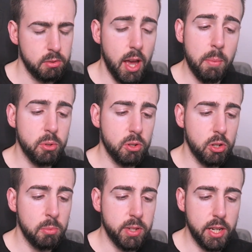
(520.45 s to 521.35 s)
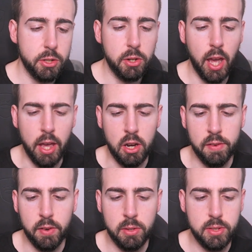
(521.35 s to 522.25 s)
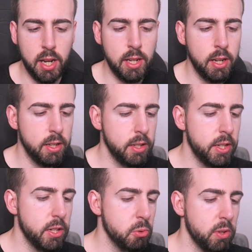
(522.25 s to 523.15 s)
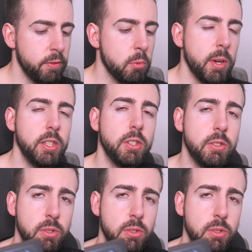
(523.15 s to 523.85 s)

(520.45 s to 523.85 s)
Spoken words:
apple.com/UK iPhone cellular additional information.